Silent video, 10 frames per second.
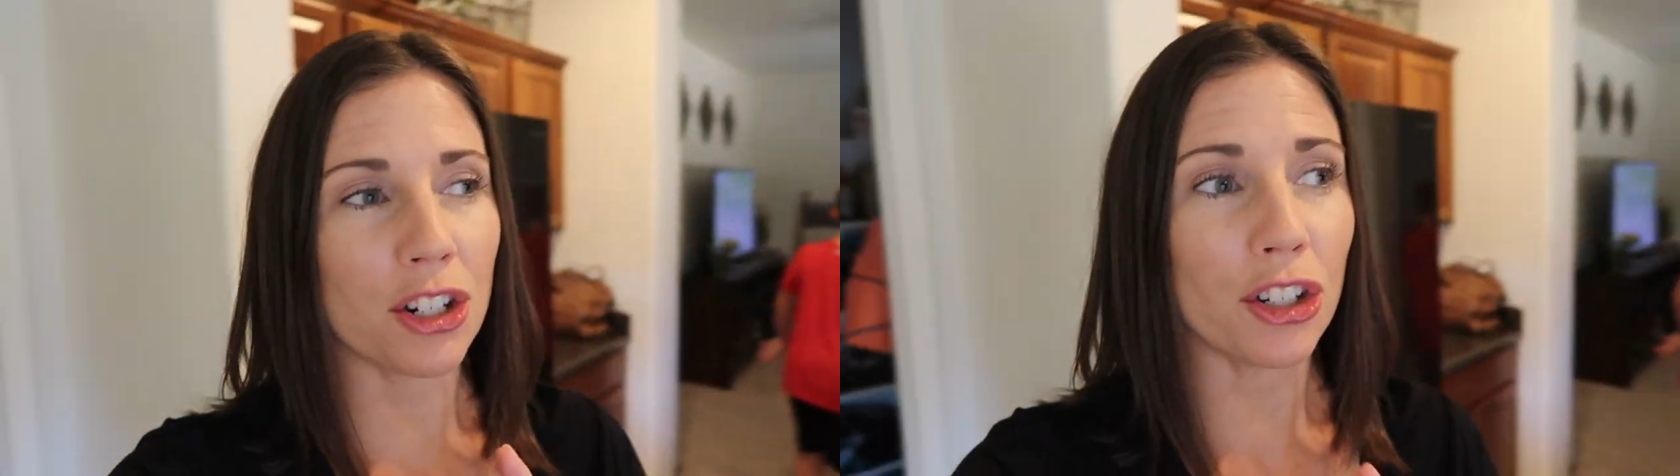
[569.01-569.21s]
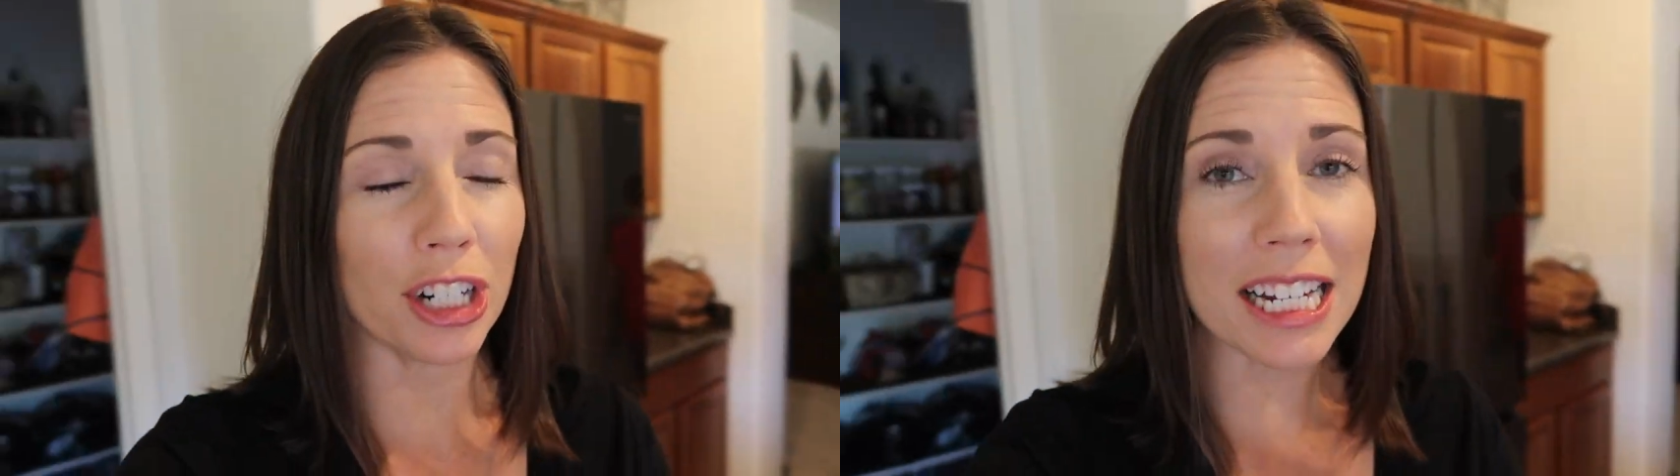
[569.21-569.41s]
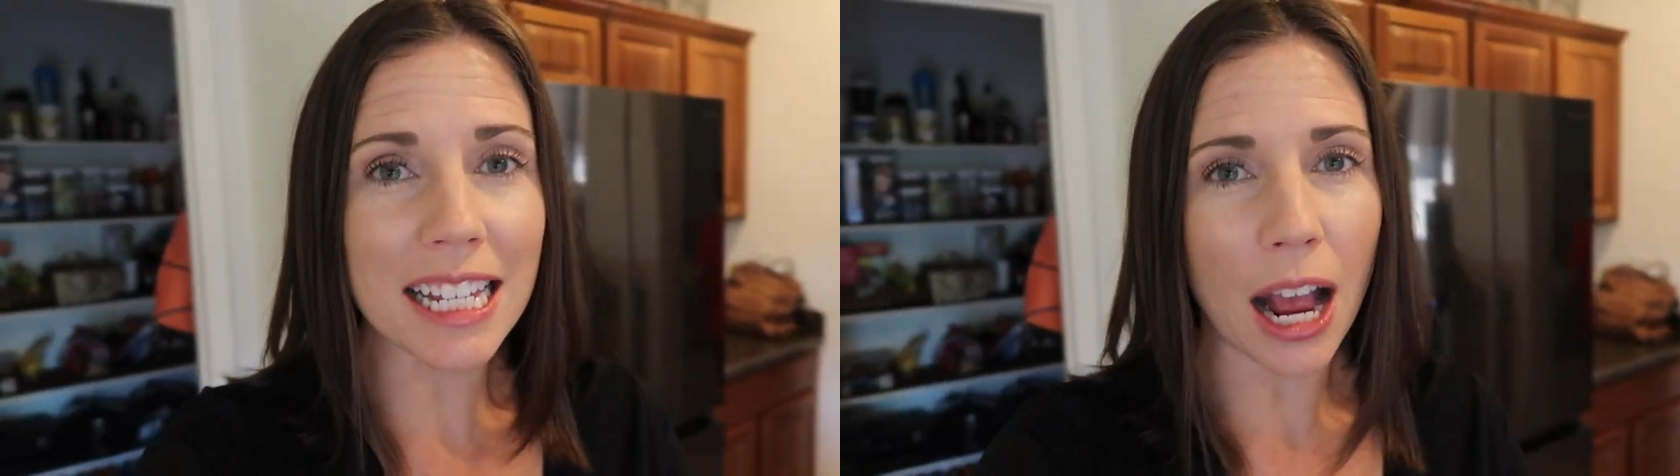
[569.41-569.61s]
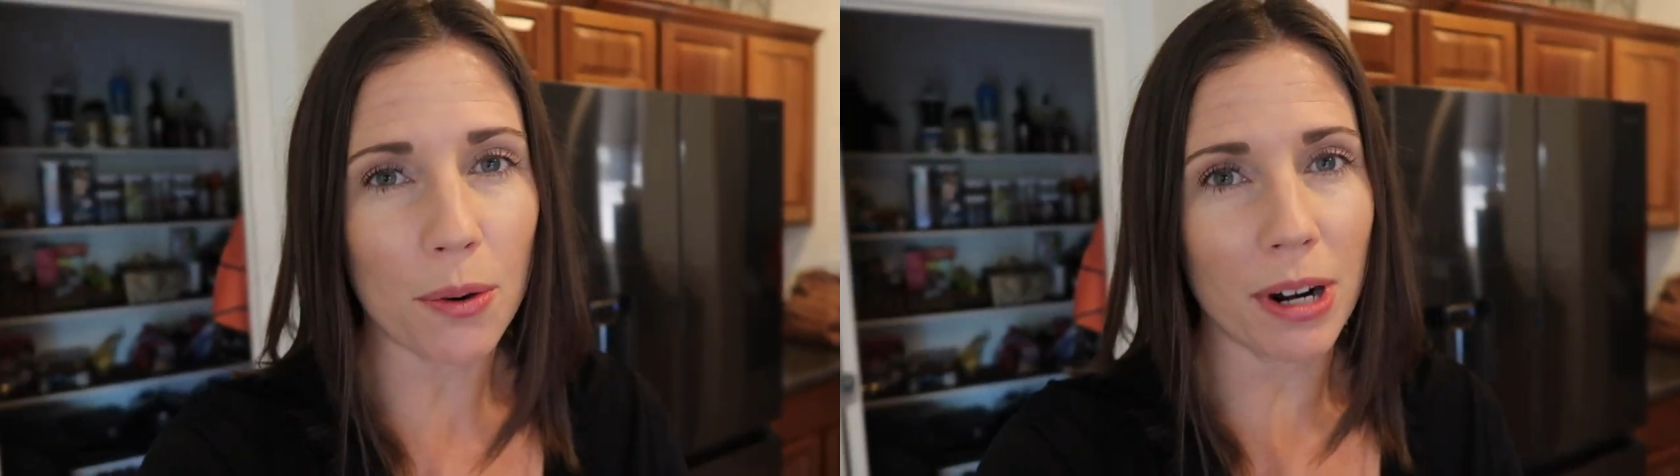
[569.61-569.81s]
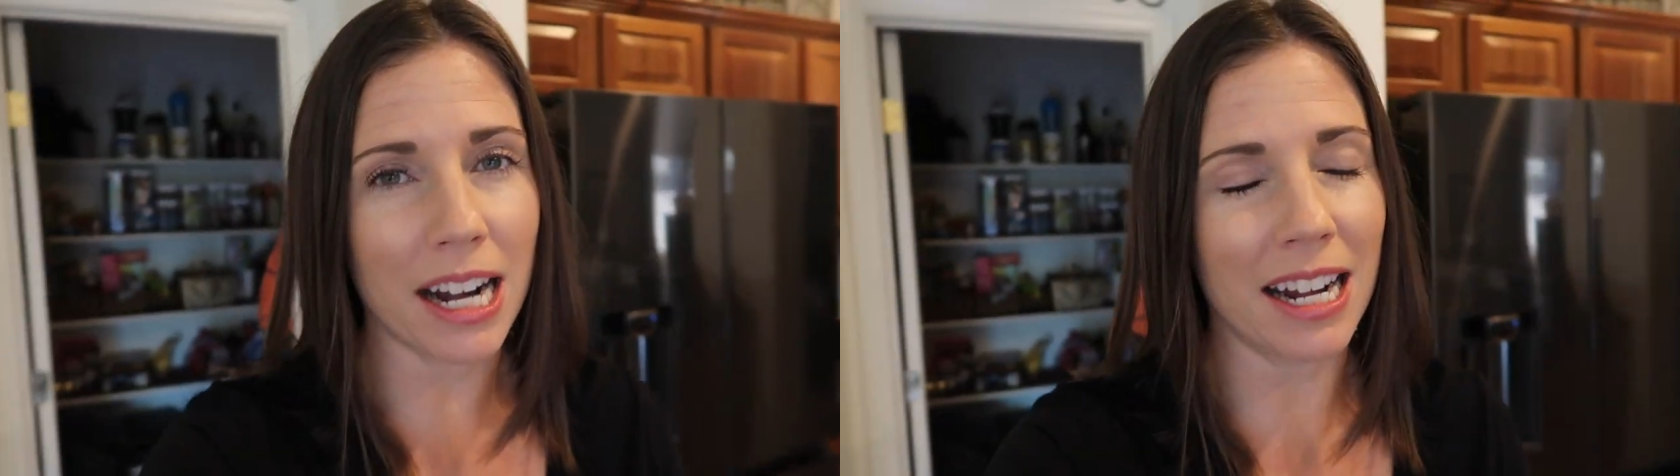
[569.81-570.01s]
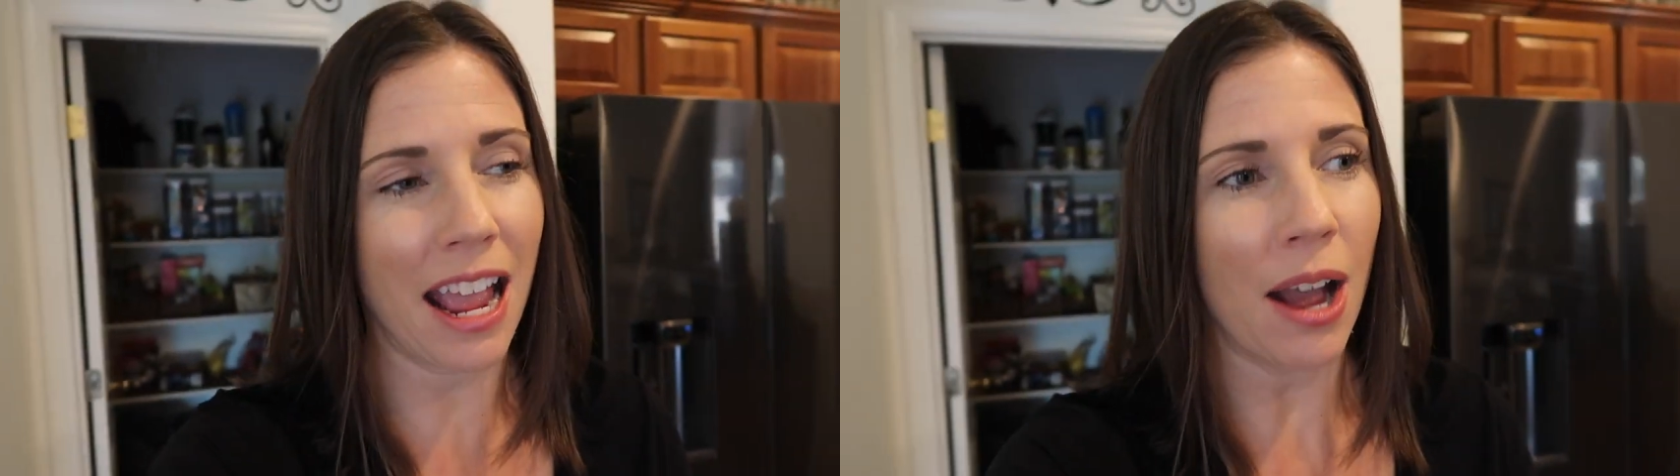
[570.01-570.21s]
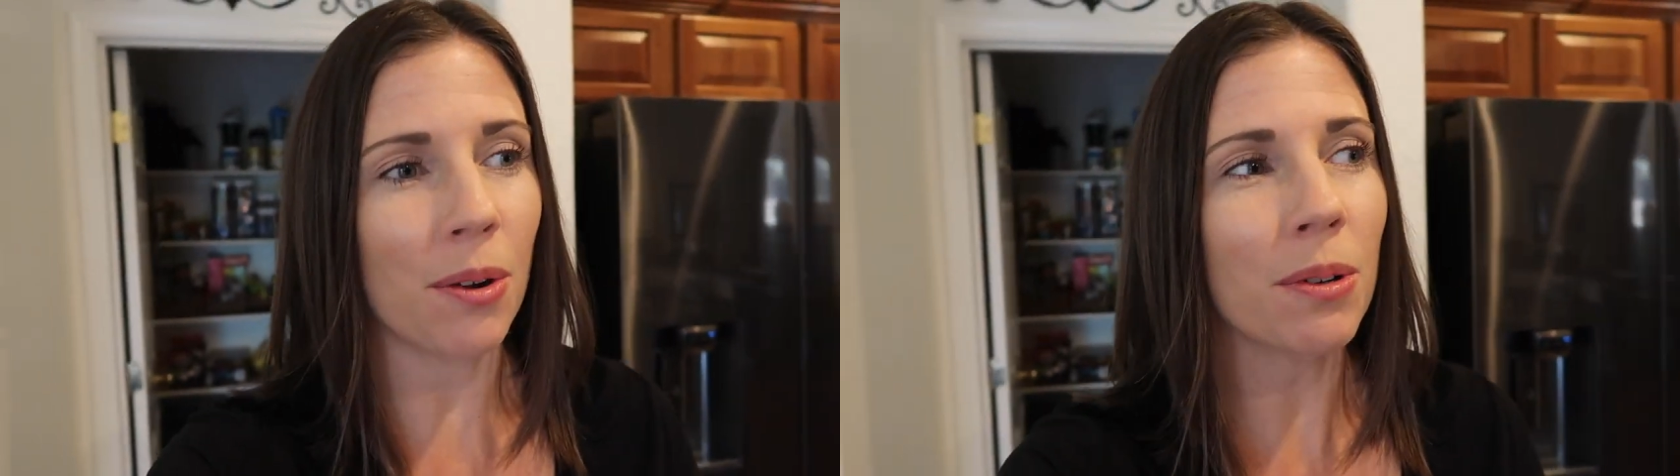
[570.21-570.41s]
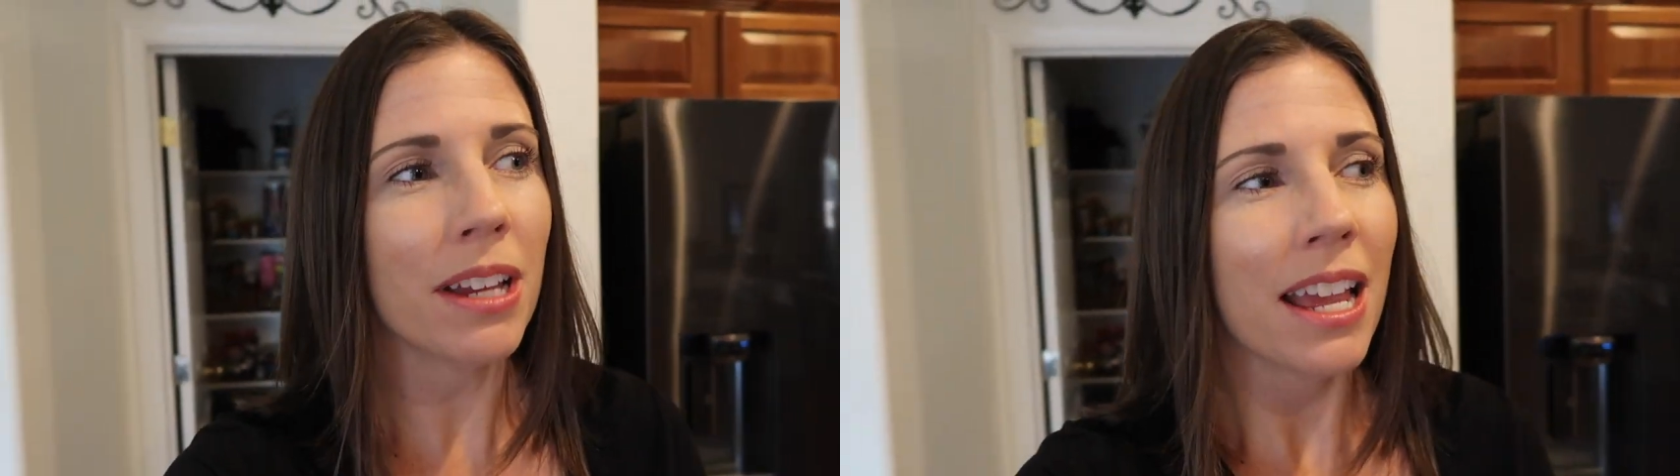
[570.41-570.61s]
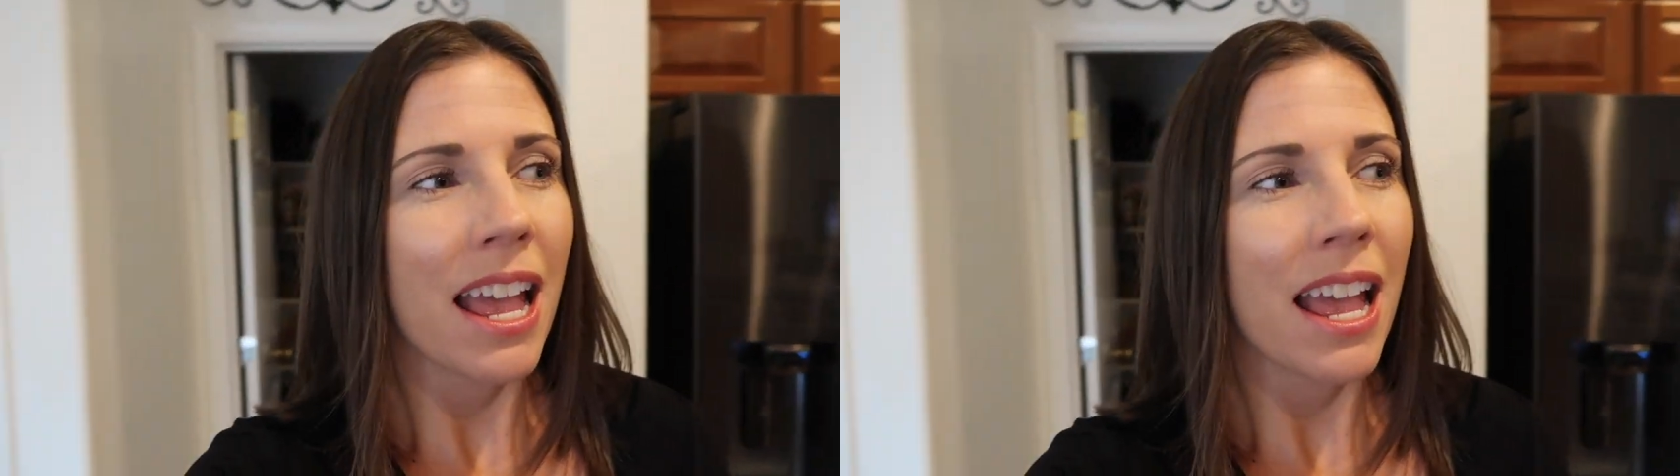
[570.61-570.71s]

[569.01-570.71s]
degrees out right now.